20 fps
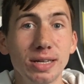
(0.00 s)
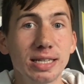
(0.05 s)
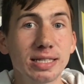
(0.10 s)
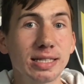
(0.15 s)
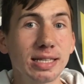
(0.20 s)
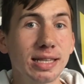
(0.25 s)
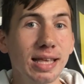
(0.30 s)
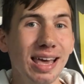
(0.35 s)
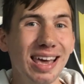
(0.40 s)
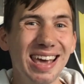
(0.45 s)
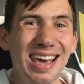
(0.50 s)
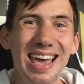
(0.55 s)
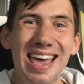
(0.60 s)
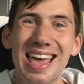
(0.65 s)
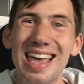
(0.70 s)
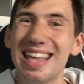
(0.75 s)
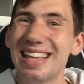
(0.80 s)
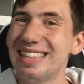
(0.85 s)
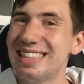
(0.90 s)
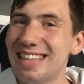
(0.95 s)
yesterday.
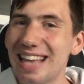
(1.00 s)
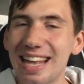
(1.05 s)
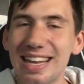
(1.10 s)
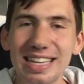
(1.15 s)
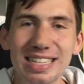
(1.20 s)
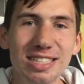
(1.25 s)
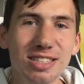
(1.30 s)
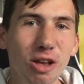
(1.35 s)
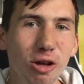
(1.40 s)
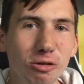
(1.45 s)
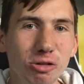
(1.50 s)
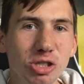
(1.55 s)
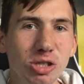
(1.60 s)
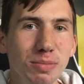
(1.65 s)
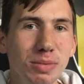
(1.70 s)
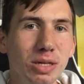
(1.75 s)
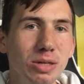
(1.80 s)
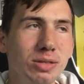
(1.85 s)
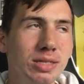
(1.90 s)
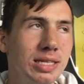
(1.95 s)
Dennis
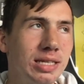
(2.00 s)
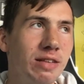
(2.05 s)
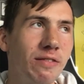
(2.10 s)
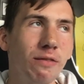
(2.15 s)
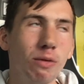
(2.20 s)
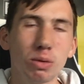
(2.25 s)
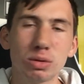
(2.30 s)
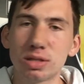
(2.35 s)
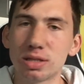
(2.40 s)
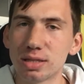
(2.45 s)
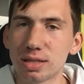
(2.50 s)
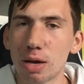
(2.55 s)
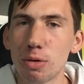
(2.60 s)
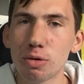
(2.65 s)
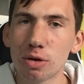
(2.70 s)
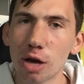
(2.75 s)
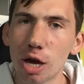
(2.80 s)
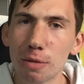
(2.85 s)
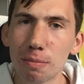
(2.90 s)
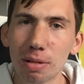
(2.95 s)
contributed. I thought
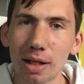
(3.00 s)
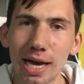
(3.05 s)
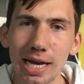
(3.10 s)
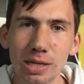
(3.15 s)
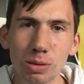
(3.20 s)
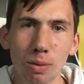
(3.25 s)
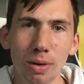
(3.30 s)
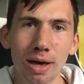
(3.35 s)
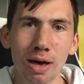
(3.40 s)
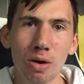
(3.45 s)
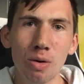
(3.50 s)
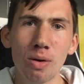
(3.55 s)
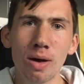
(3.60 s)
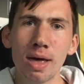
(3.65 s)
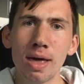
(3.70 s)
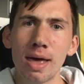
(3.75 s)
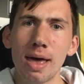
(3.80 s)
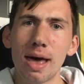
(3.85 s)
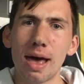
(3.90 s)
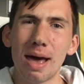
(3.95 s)
Sissoko played well,
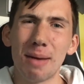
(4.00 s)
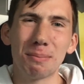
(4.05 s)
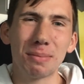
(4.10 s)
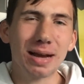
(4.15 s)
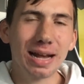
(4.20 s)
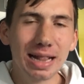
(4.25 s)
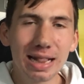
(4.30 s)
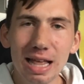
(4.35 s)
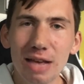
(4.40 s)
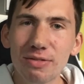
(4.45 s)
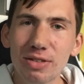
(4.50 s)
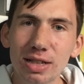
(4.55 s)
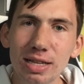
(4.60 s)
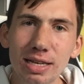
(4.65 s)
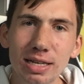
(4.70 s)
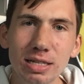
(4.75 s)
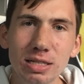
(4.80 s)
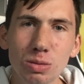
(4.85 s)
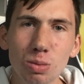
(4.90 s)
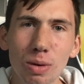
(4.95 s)

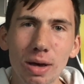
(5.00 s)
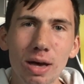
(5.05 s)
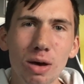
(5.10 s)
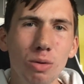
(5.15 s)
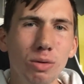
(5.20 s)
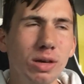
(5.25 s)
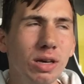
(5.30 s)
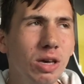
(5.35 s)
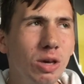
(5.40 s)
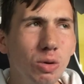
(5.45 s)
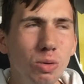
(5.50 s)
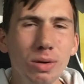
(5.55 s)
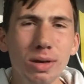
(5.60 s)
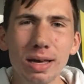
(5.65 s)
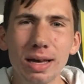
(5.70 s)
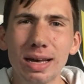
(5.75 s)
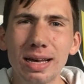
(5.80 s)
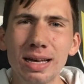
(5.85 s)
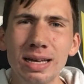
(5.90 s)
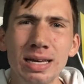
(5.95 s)
cleverly as well.
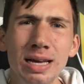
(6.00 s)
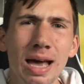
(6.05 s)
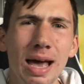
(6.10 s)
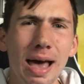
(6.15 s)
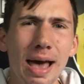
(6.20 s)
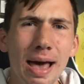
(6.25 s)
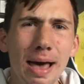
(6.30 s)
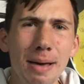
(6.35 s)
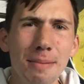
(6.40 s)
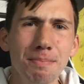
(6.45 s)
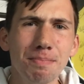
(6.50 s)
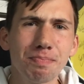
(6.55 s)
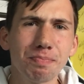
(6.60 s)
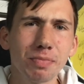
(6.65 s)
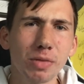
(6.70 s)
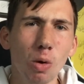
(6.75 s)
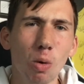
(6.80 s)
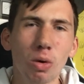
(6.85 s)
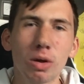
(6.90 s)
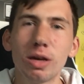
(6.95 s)
Kuka,
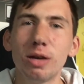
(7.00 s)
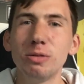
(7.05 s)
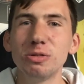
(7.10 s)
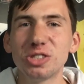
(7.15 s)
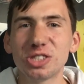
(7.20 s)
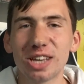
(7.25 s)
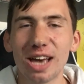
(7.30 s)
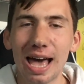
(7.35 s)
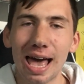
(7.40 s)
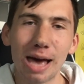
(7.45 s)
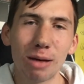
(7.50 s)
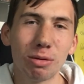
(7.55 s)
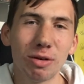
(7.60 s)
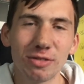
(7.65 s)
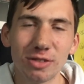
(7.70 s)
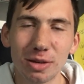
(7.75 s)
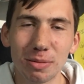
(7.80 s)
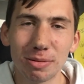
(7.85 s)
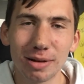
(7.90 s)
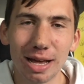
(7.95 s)
or Kuchka,
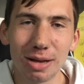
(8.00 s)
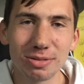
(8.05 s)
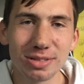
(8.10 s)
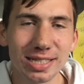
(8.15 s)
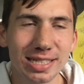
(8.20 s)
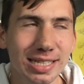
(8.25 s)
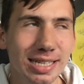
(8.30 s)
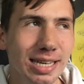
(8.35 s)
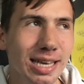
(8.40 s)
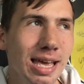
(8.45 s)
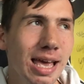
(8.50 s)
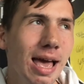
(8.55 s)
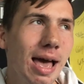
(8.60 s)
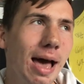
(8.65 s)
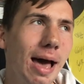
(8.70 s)
however you pronounce it,